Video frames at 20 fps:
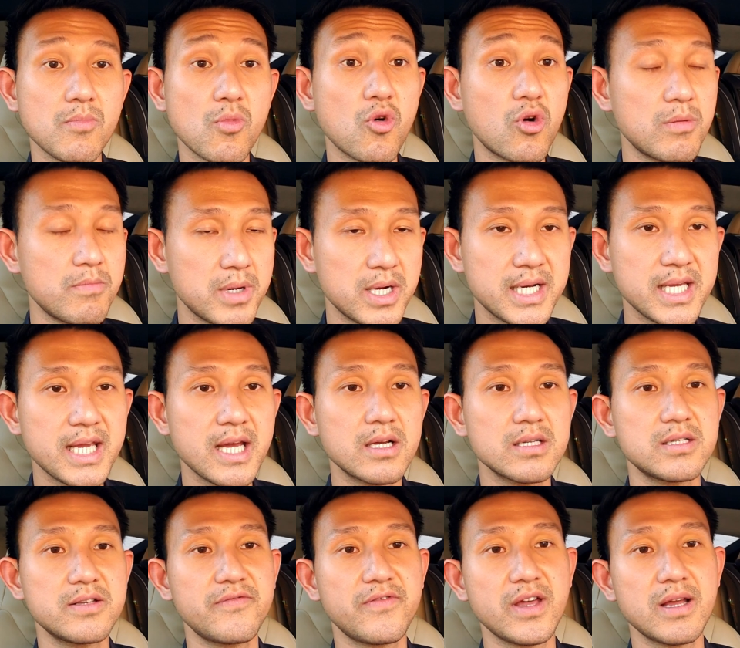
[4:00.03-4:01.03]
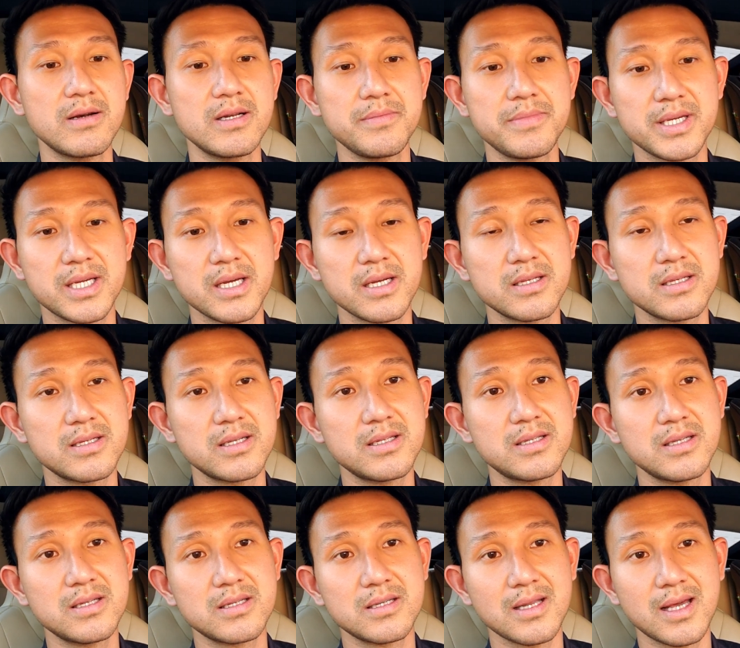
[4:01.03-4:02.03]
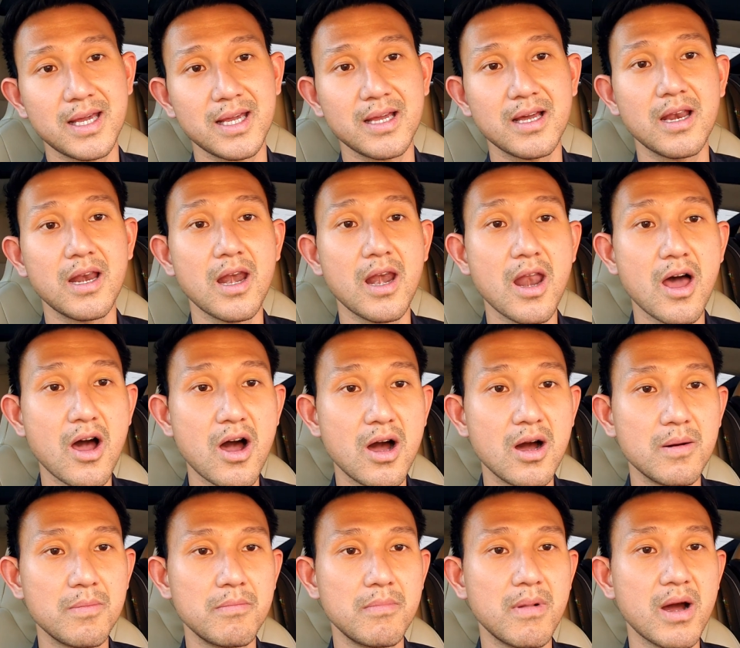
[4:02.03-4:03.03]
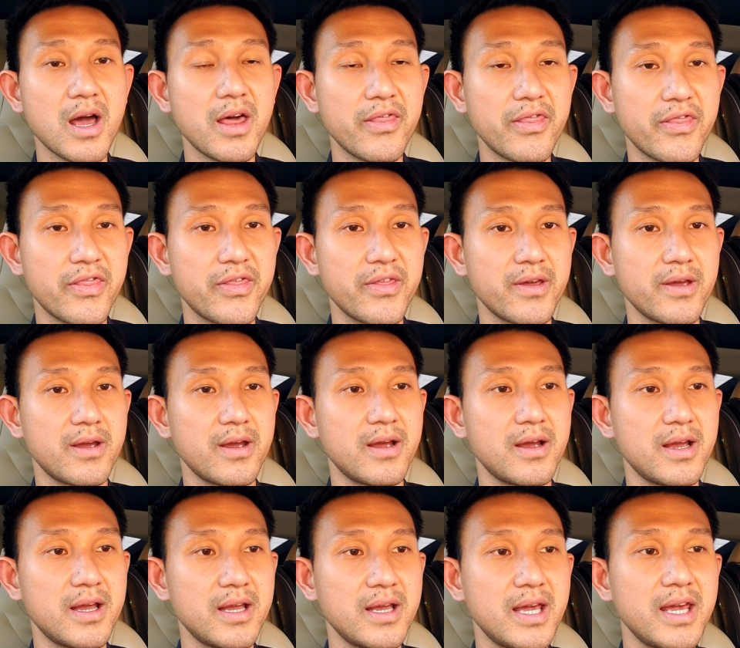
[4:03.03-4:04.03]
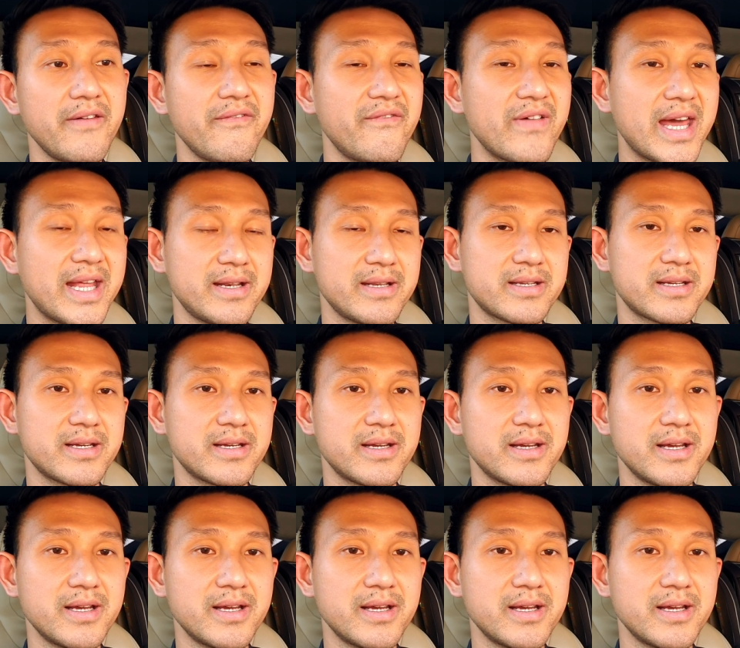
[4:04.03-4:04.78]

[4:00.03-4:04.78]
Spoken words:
more money out to family, because this is like a long month event.